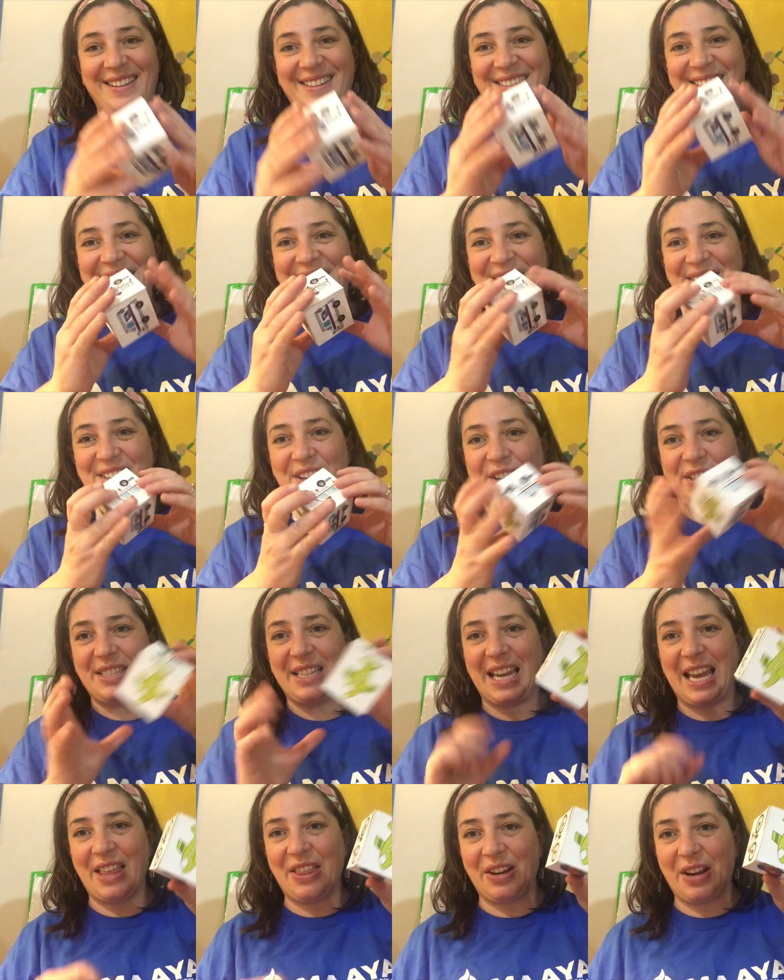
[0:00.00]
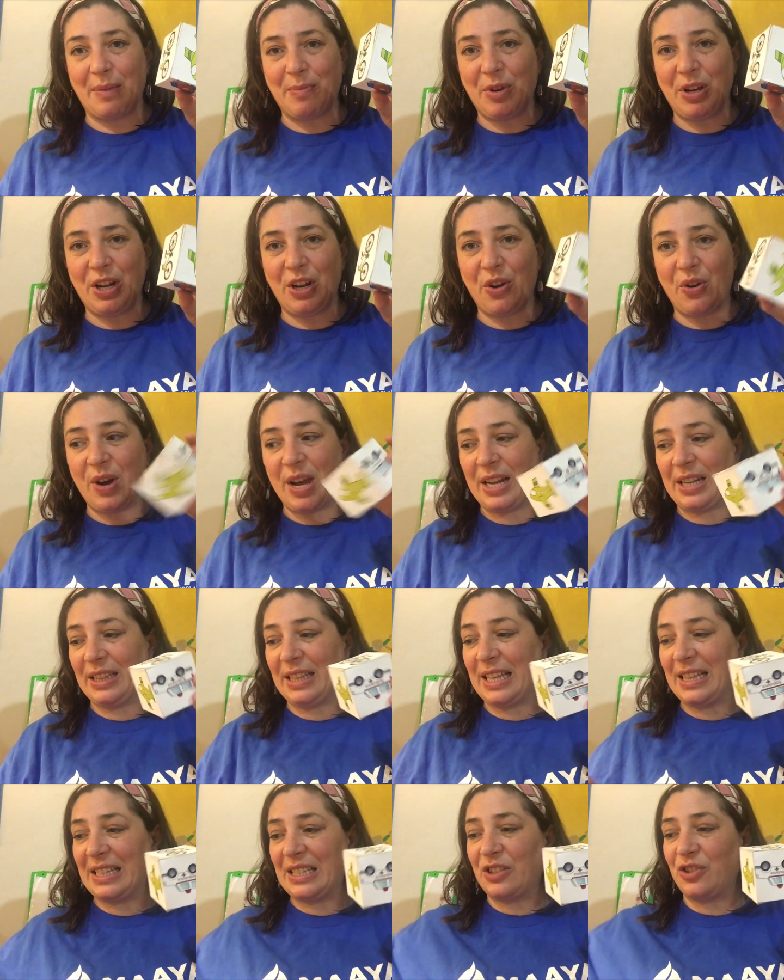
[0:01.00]
Now it's all together. I'm going to go ahead and
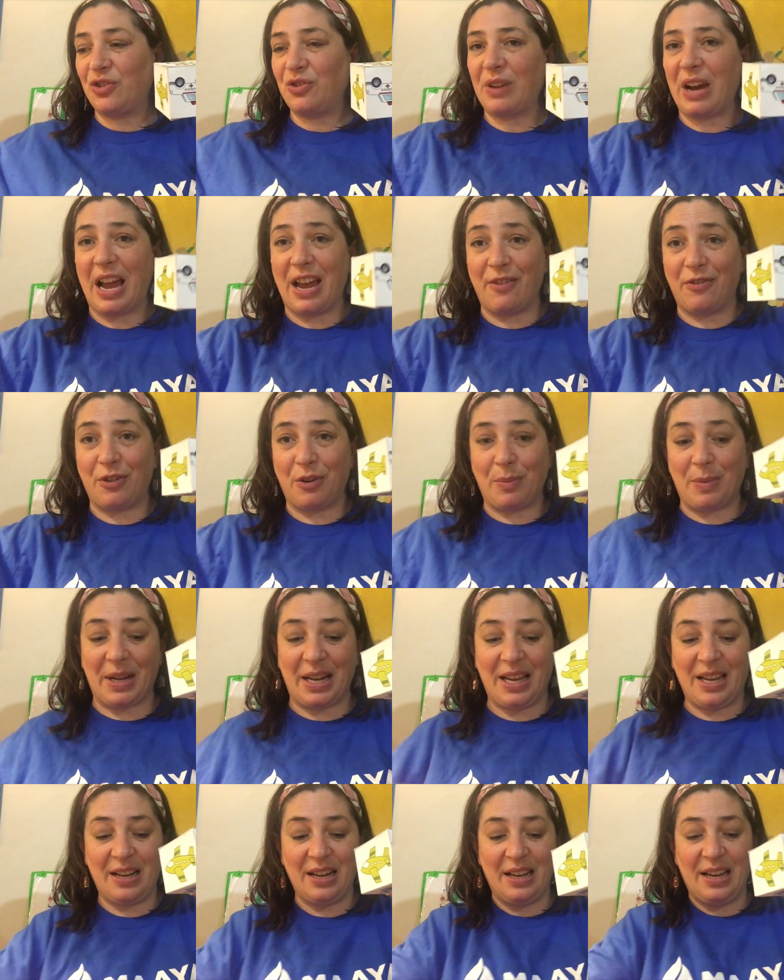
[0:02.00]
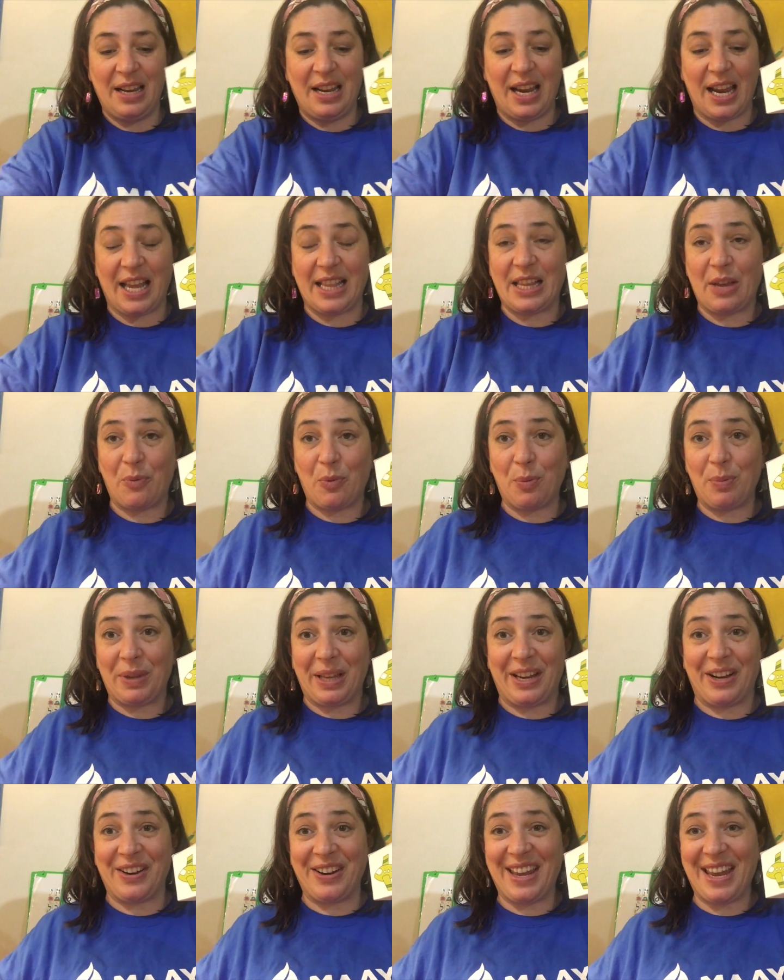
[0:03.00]
let this dry for a minute, and then we'll
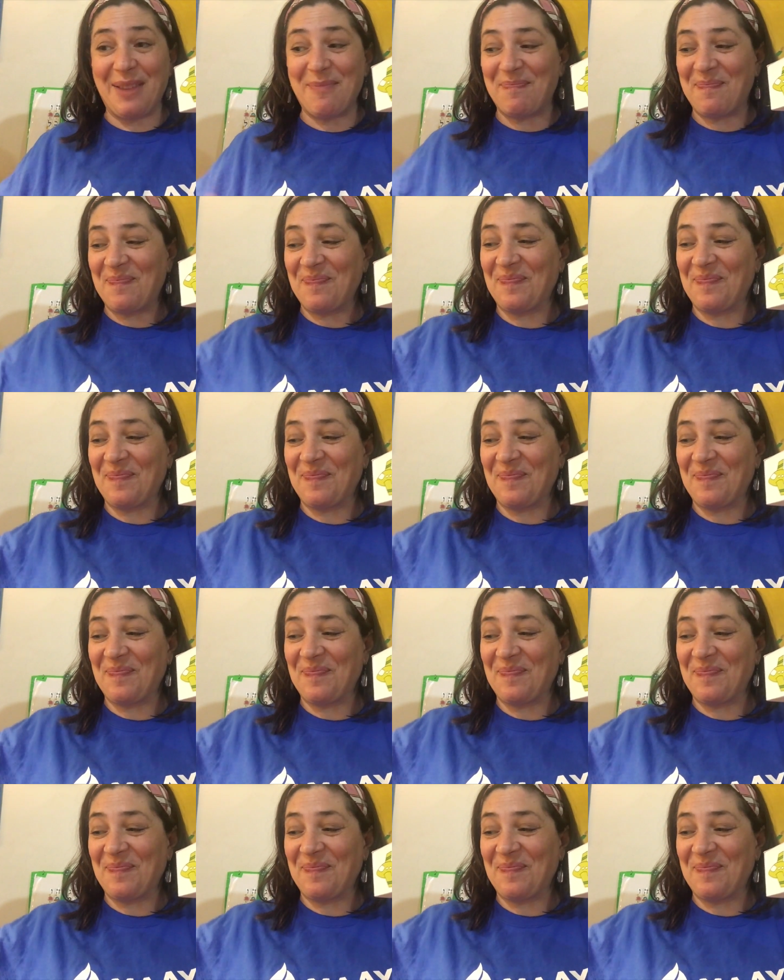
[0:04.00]
play our game.